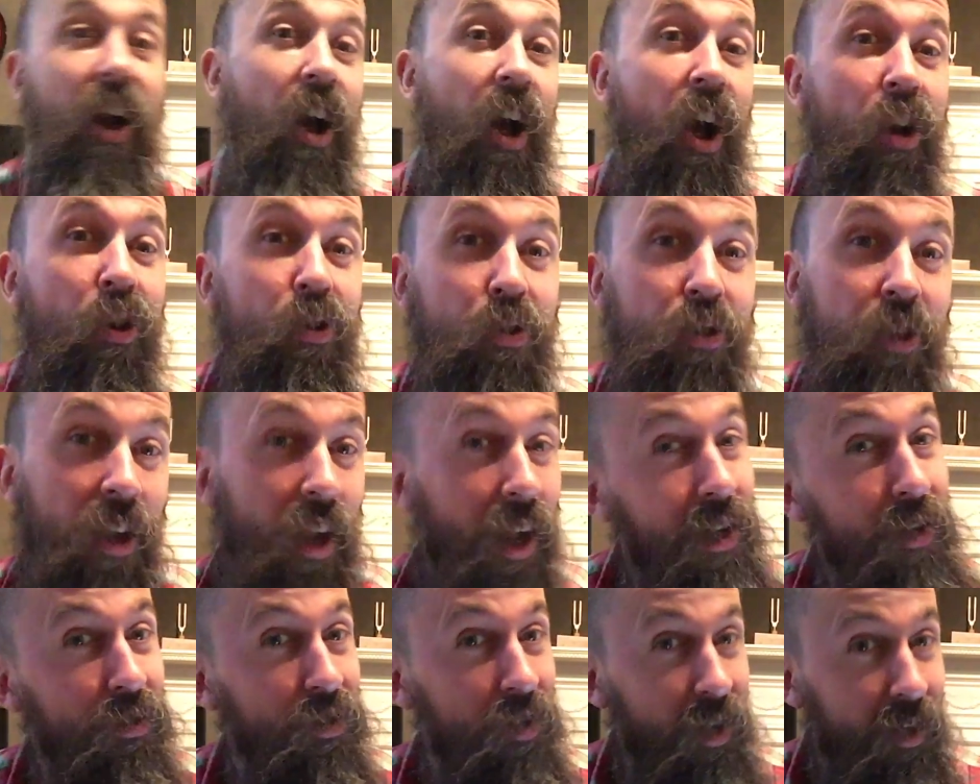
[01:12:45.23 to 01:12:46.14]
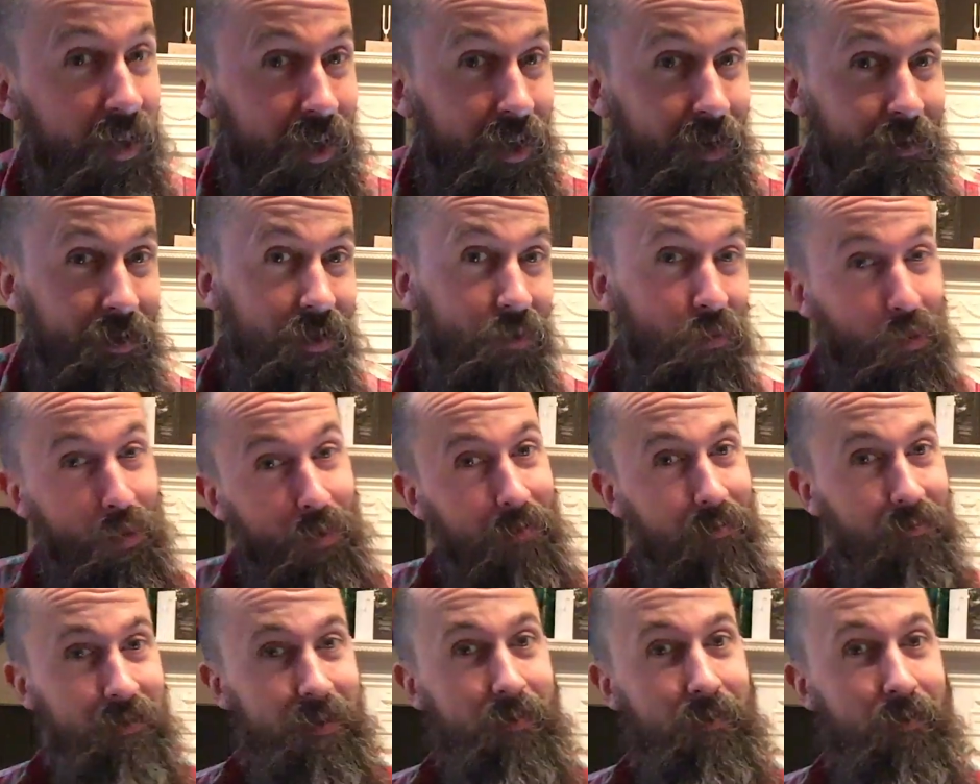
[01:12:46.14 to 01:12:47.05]
Oh, that I looked like him in the
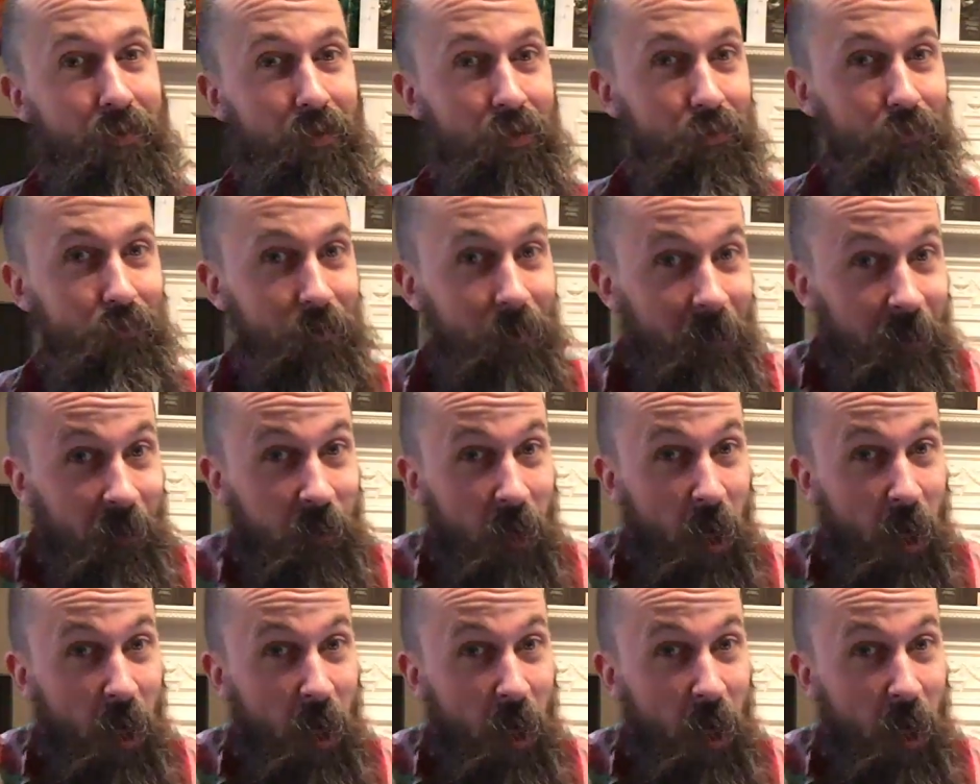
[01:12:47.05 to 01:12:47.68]
Wolverine films.